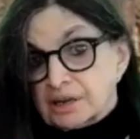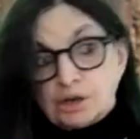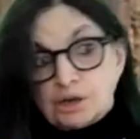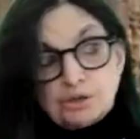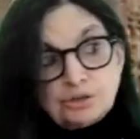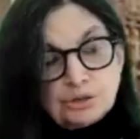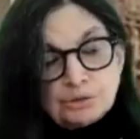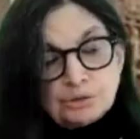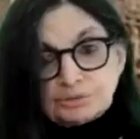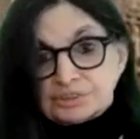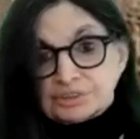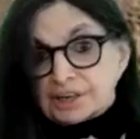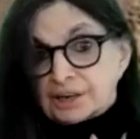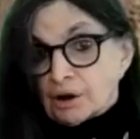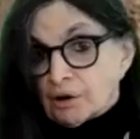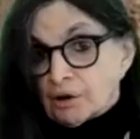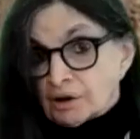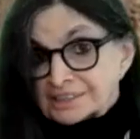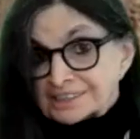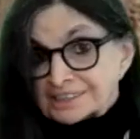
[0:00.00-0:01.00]
using
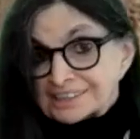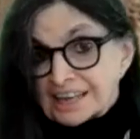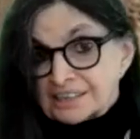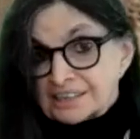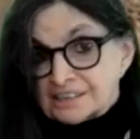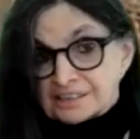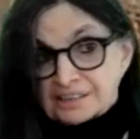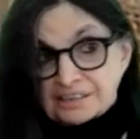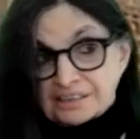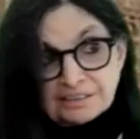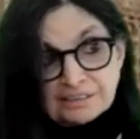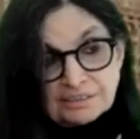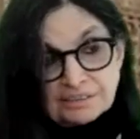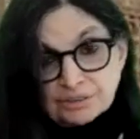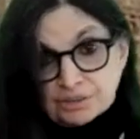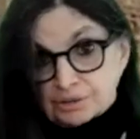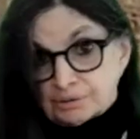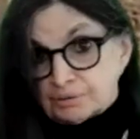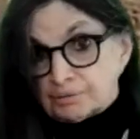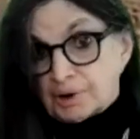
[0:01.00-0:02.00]
our senses
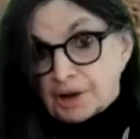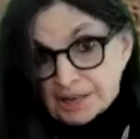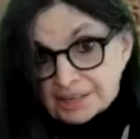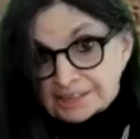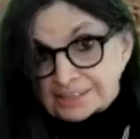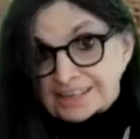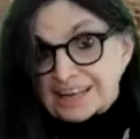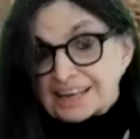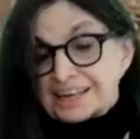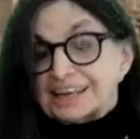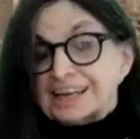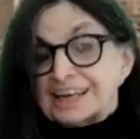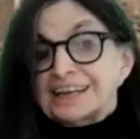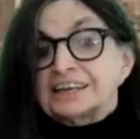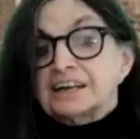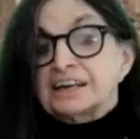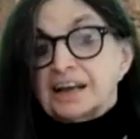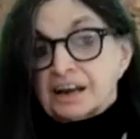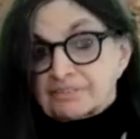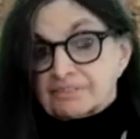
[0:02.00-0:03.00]
to take
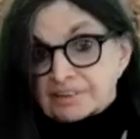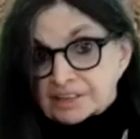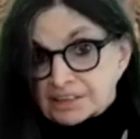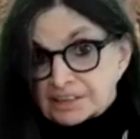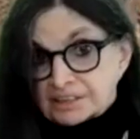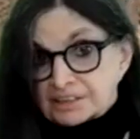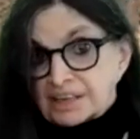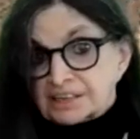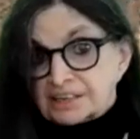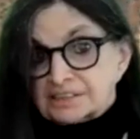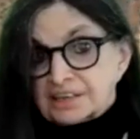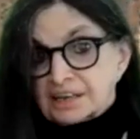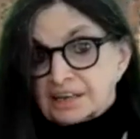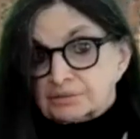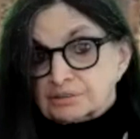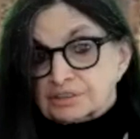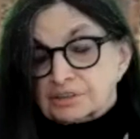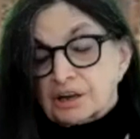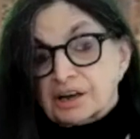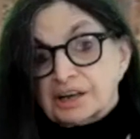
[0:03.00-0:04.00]
in everything that's
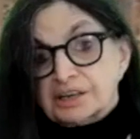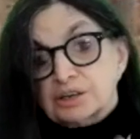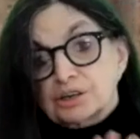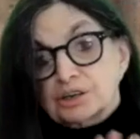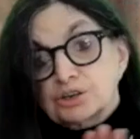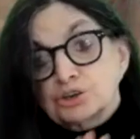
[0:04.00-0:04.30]
outside.